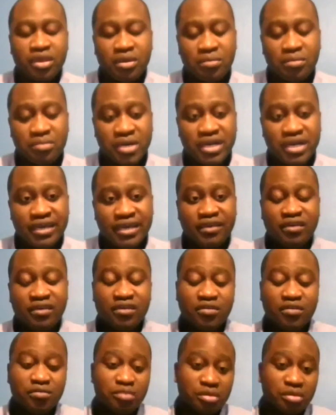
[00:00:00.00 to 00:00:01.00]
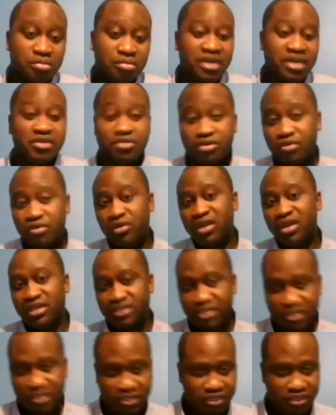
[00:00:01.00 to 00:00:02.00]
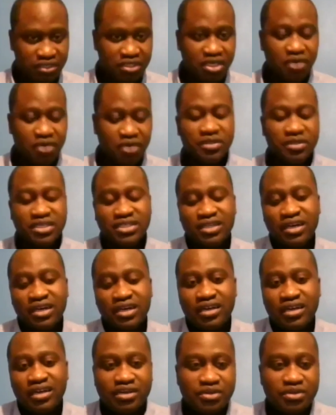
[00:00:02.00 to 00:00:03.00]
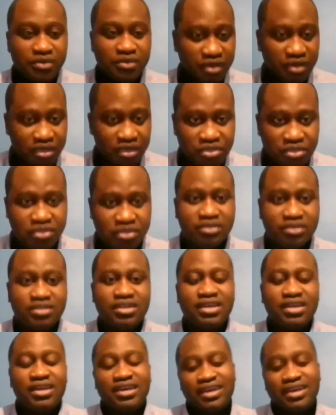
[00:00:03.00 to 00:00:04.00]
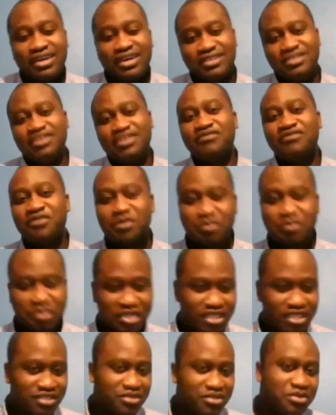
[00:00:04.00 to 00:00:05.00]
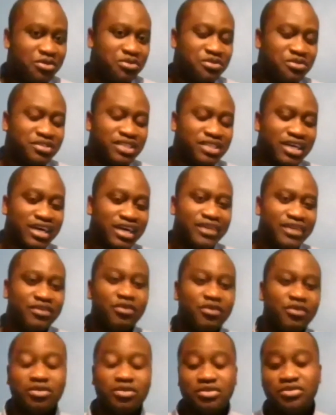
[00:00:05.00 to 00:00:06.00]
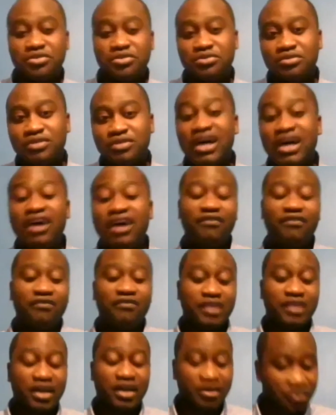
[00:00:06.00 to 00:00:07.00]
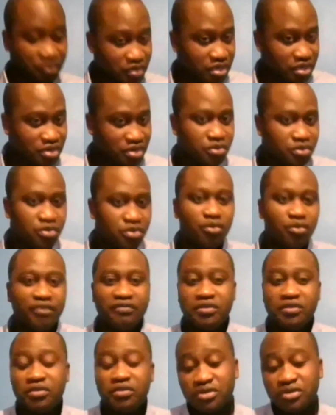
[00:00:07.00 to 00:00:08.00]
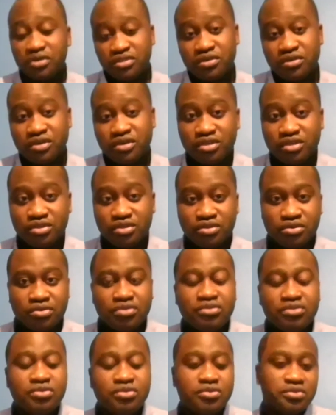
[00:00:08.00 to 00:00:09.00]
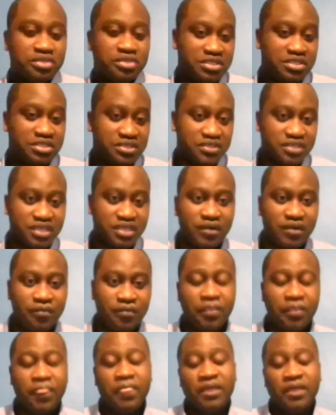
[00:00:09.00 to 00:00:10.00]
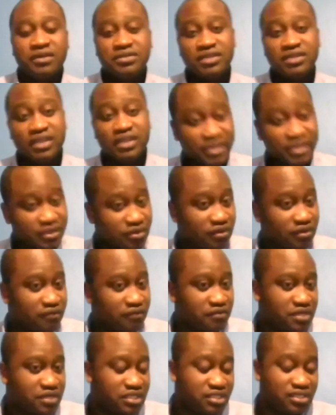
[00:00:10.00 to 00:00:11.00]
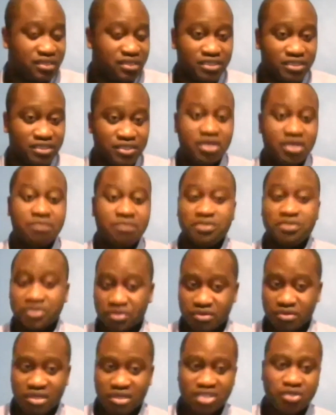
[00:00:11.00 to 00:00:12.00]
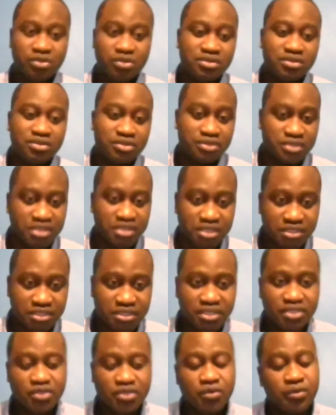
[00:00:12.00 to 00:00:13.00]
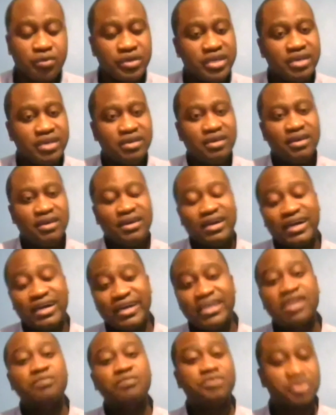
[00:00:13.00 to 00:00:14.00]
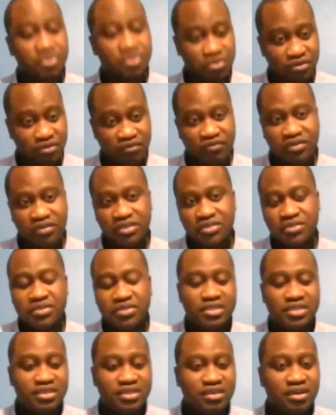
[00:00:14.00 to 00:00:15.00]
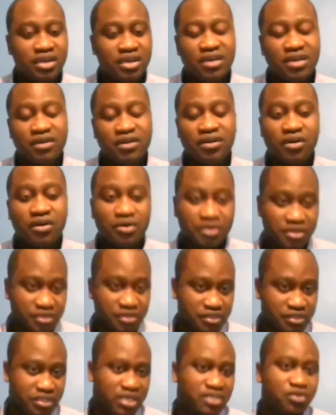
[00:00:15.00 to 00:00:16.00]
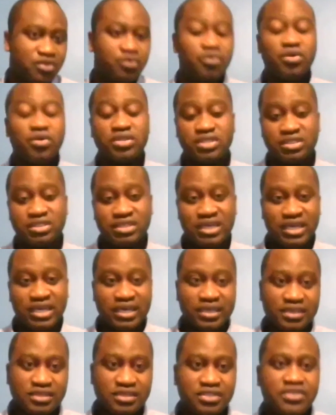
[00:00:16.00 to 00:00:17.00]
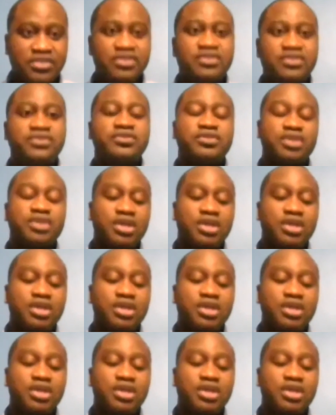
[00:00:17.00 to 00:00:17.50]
my role as a teacher within higher education. And then from then on, I also have another role with the doctoral school, which is the lead of the International Postgraduate Researchers, where I help the university understand what it is